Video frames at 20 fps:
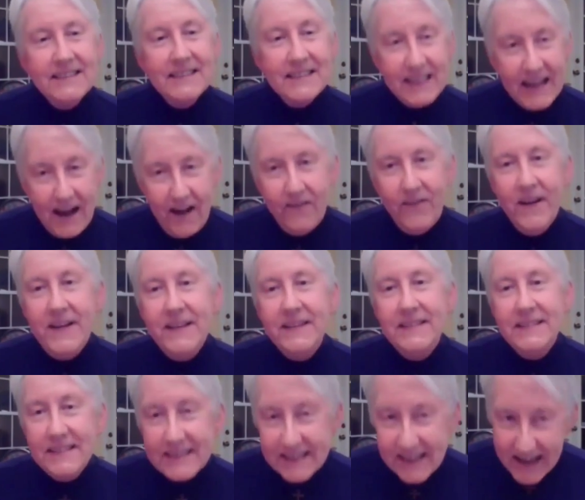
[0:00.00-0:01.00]

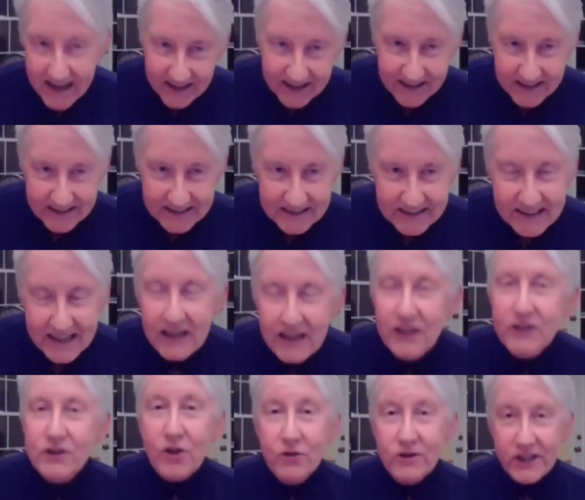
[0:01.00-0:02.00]
7 seconds.
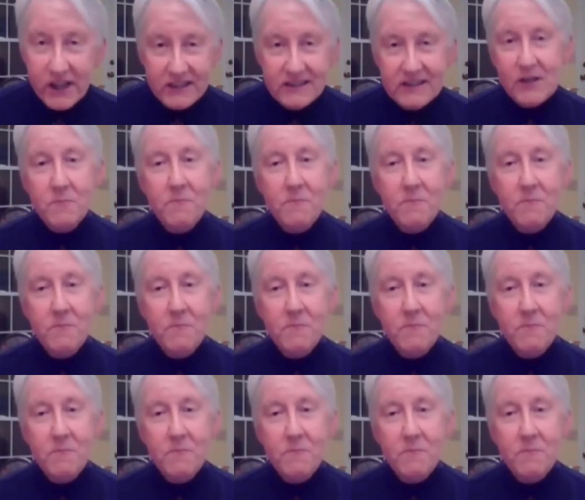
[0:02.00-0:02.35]
So just